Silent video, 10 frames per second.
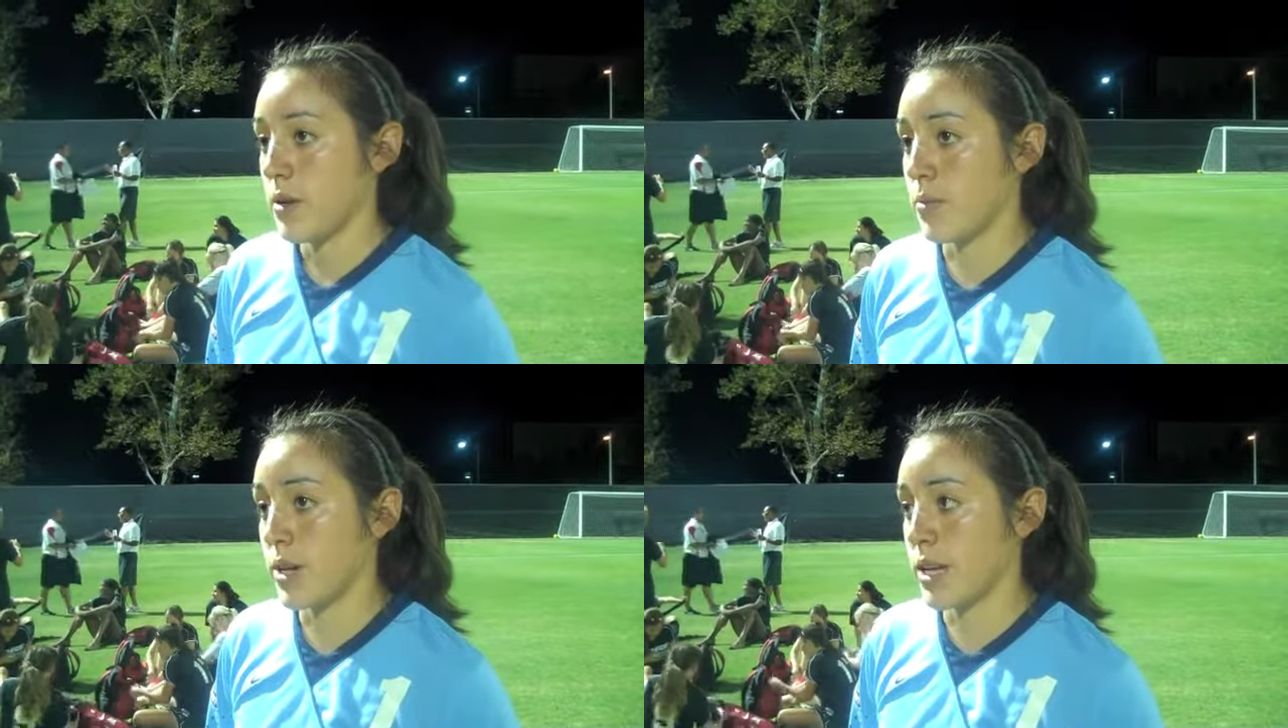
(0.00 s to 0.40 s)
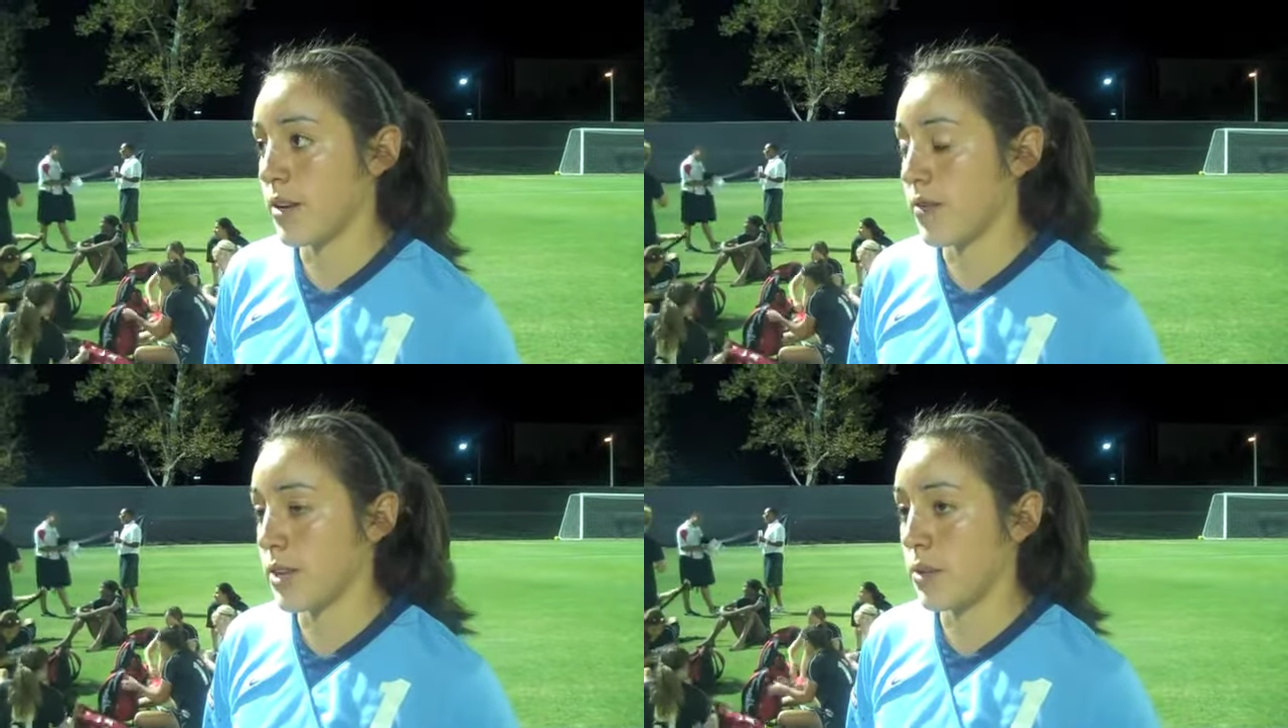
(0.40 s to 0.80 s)
and bringing
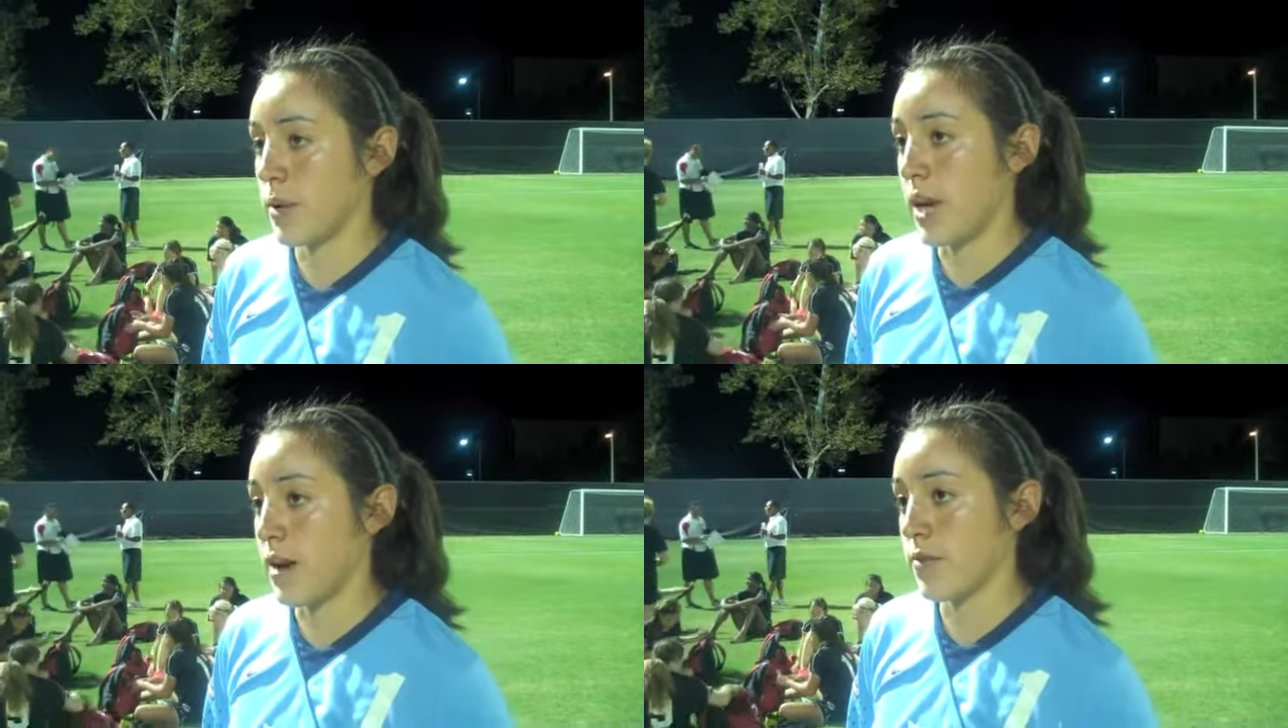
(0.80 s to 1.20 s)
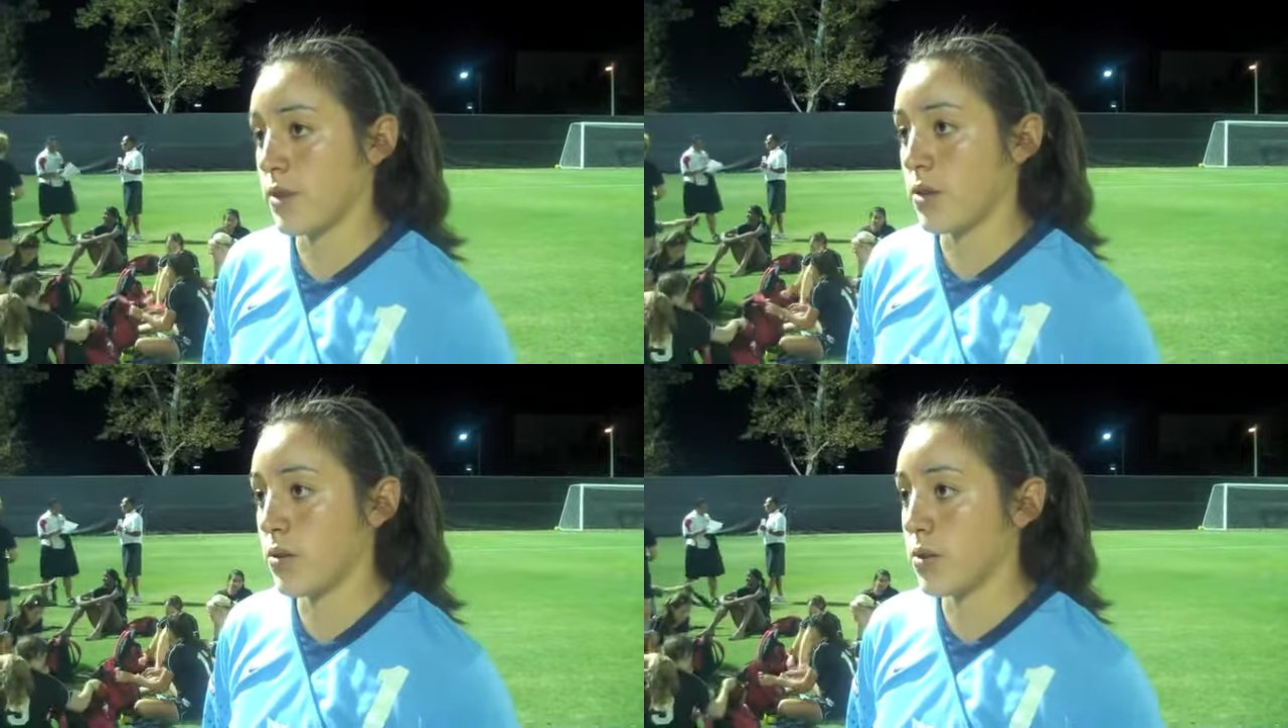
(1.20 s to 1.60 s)
everything we have,
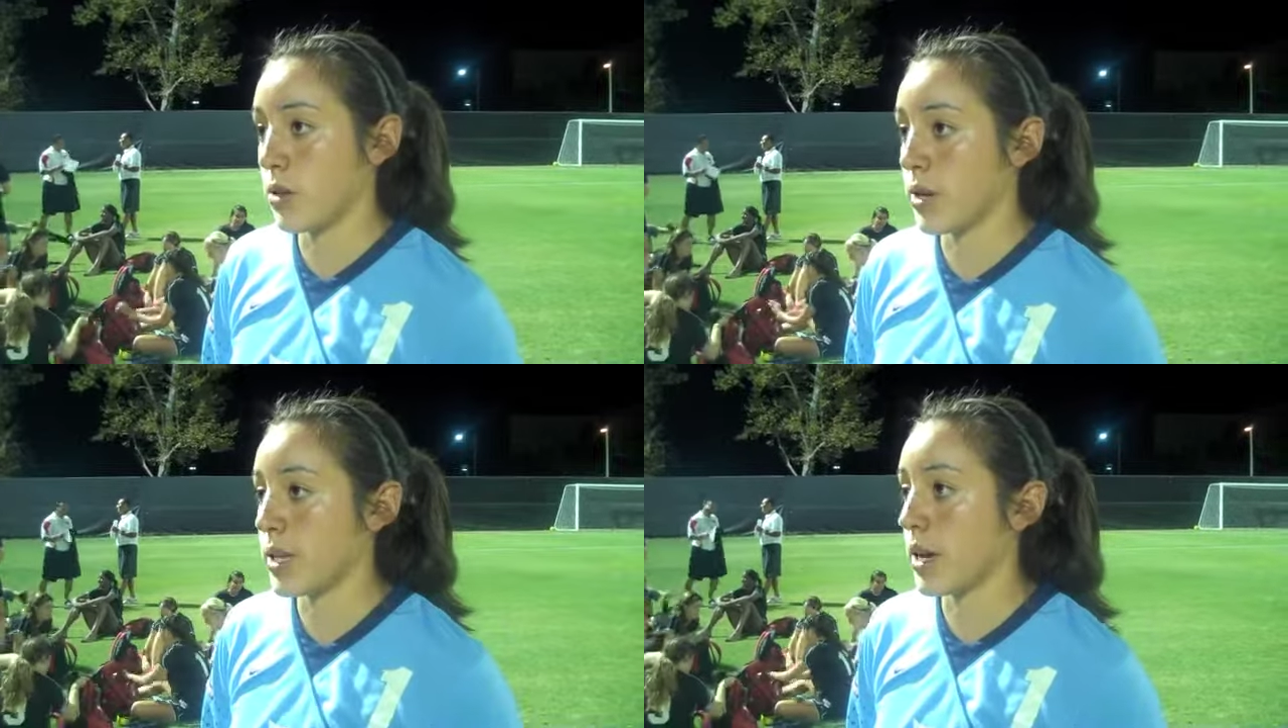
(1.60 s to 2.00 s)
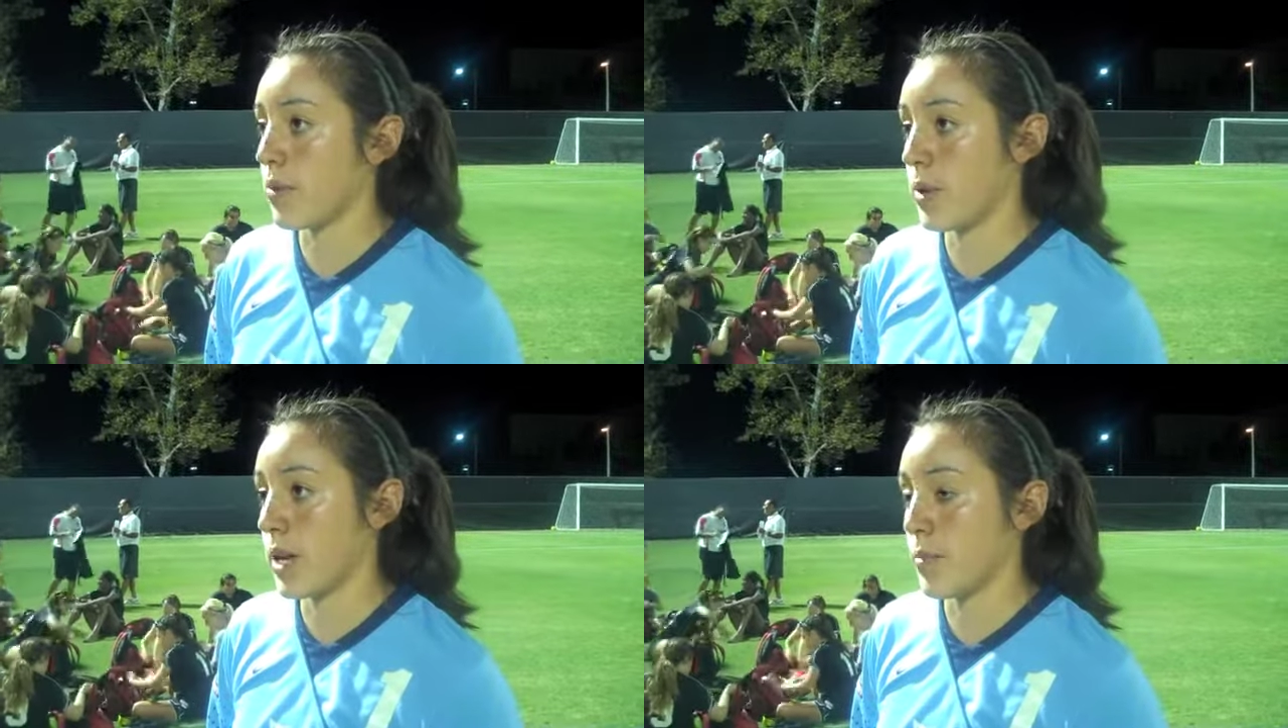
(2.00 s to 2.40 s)
know, knowing
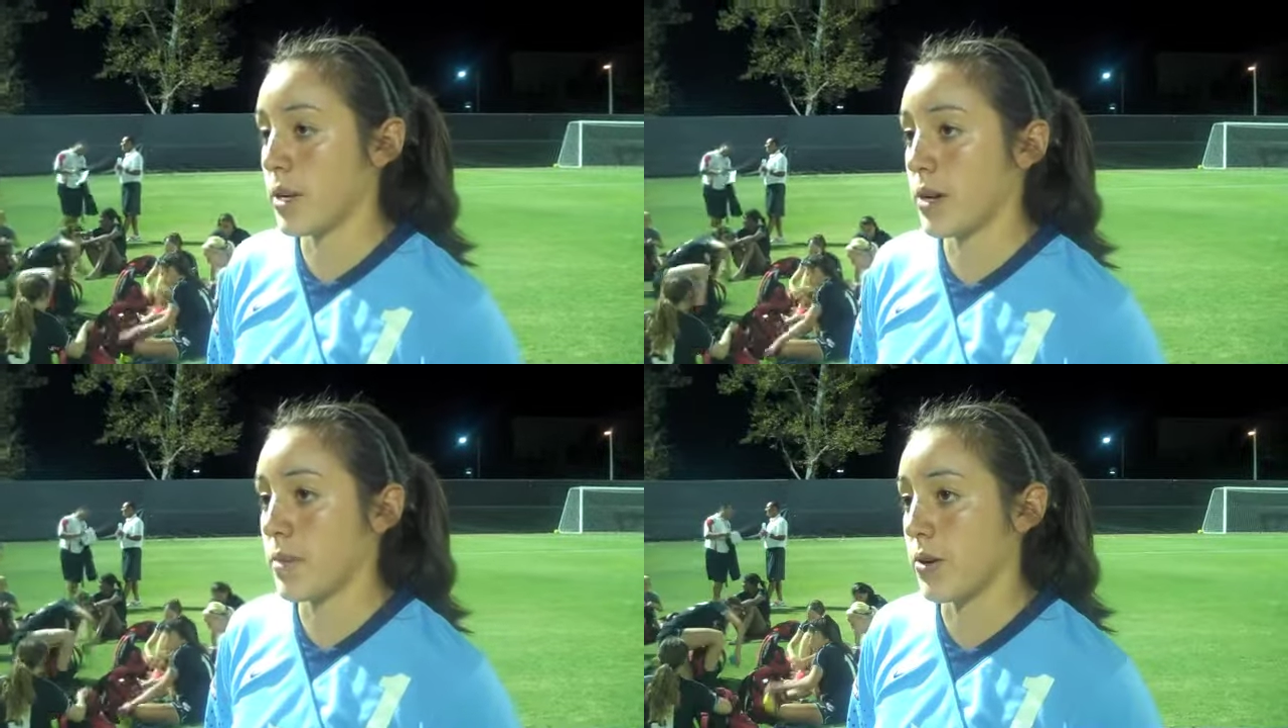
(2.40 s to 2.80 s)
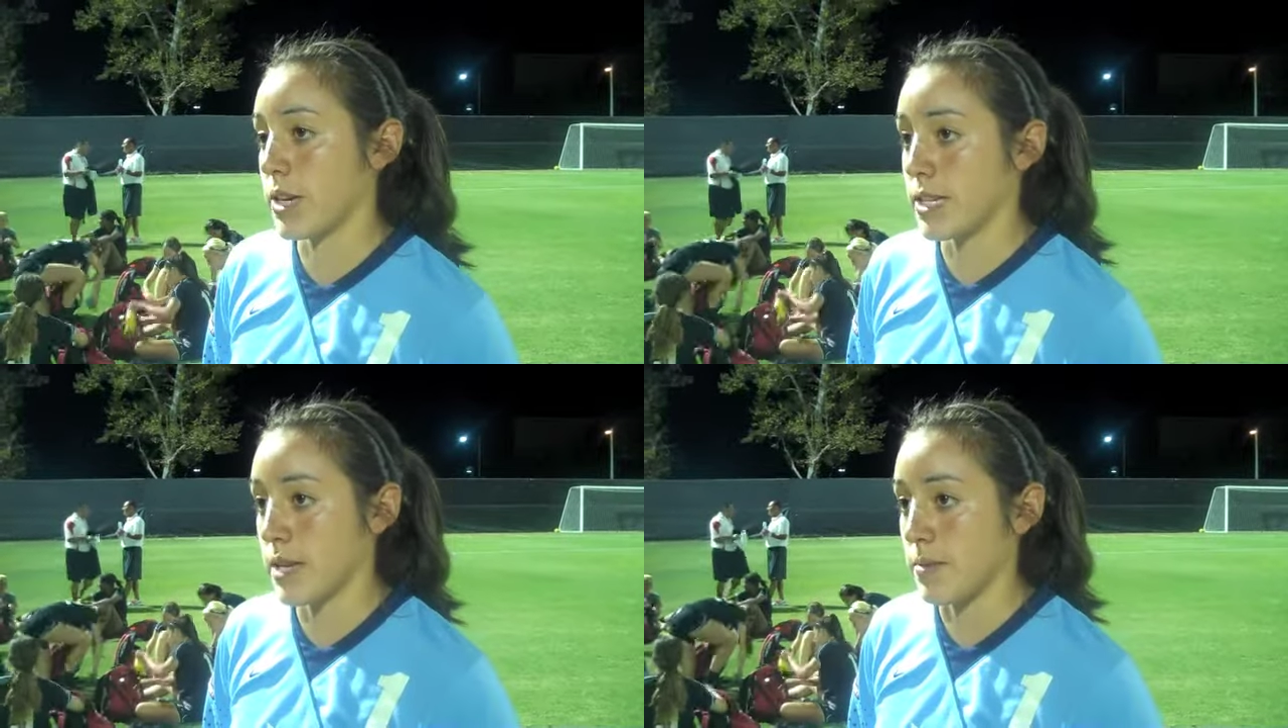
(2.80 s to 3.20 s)
that we can become a
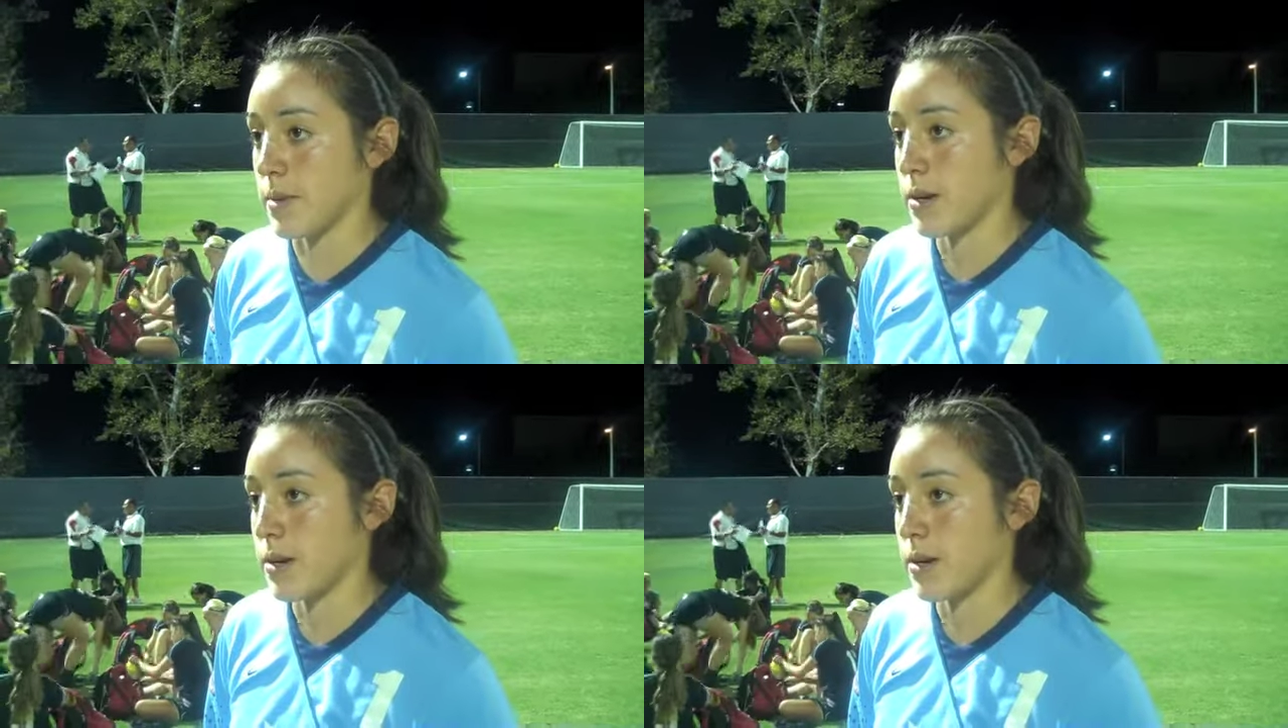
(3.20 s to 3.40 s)
great team.